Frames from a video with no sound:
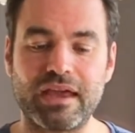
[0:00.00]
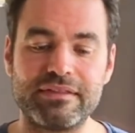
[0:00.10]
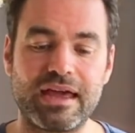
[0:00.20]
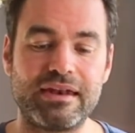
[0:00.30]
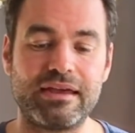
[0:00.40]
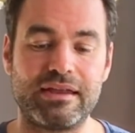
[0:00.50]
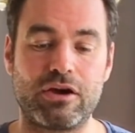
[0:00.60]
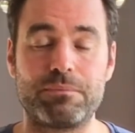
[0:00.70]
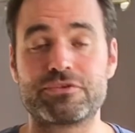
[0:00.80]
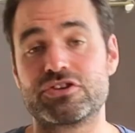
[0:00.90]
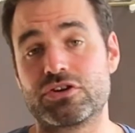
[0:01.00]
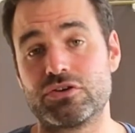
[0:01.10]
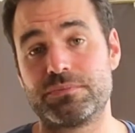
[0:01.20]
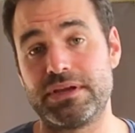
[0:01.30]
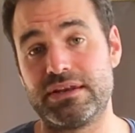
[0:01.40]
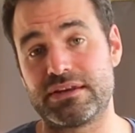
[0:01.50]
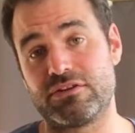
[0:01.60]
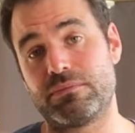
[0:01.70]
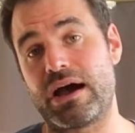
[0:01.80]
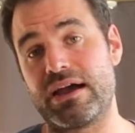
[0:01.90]
then an option could be that
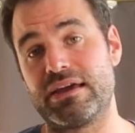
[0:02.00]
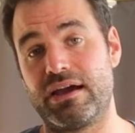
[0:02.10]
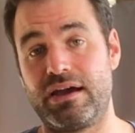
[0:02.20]
you buy